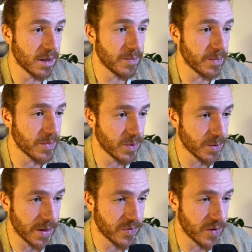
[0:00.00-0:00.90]

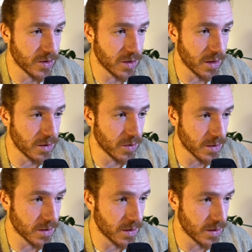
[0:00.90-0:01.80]
rewrite function
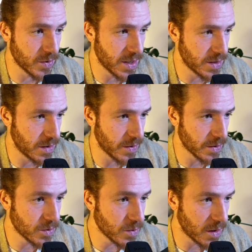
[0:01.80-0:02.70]
ignores addresses that are
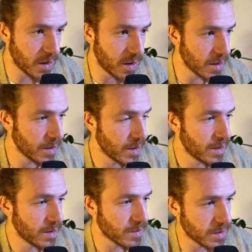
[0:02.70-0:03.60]
too long.
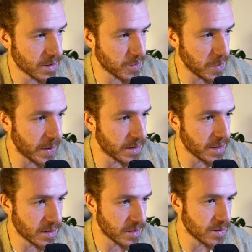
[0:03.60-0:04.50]
So it doesn't rewrite
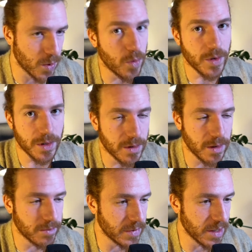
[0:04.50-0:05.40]
these because it's over
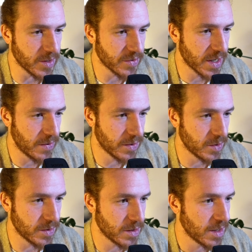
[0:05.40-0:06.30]
the limit of
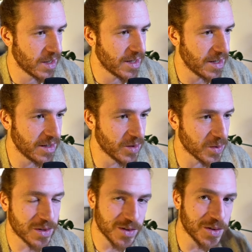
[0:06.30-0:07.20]
characters.
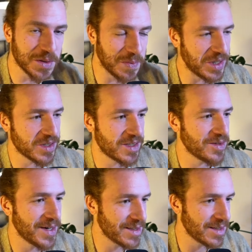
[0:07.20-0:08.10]
Ignores suspicious
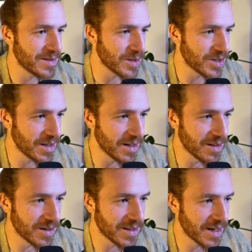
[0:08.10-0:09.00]
addresses, which they
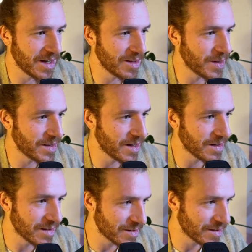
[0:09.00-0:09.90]
look like it, but
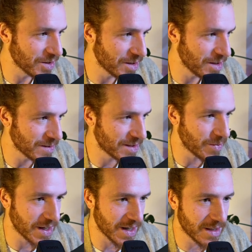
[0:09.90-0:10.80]
then continue with
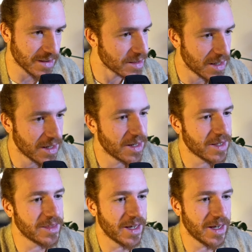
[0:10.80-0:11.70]
something else.
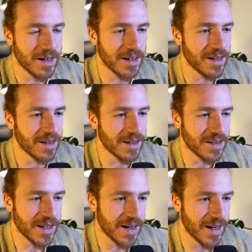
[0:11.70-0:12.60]
Then
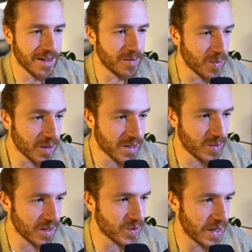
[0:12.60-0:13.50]
it can handle
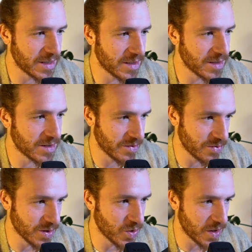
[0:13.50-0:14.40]
multiple addresses. So
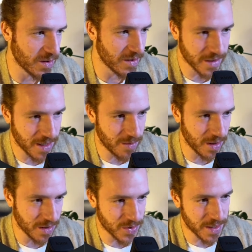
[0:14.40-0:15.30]
if we join all the
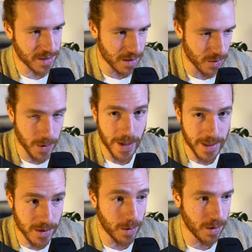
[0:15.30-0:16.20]
sample addresses, it
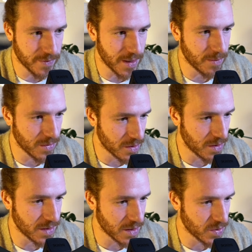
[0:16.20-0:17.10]
rewrites all of them to
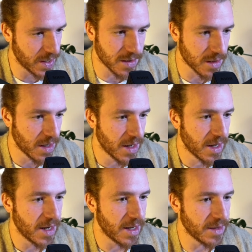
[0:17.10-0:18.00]
this address.
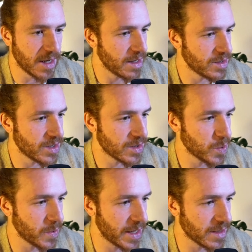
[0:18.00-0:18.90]
And then it just
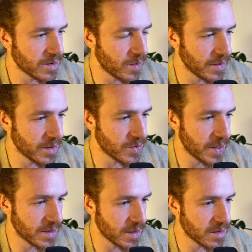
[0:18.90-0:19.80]
rewrites all the
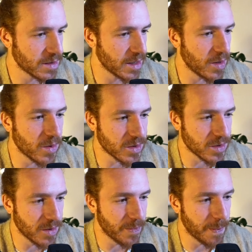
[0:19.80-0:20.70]
addresses
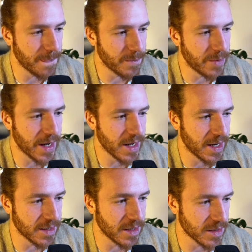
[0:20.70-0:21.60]
also by
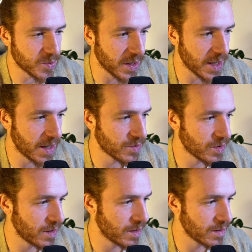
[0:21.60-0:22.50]
adding a string
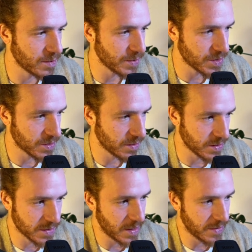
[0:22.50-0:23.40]
after, which
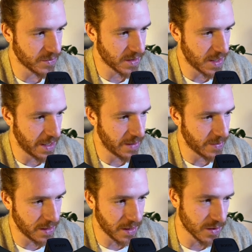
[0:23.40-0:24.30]
is left the
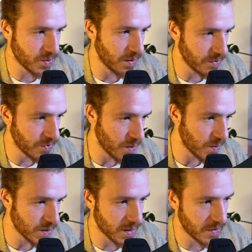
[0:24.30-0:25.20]
same, adding a string before,
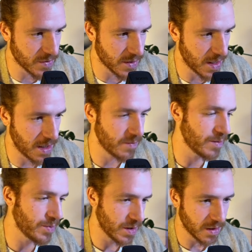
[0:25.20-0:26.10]
which is left the same,
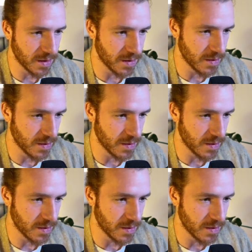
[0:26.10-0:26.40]
and putting it in the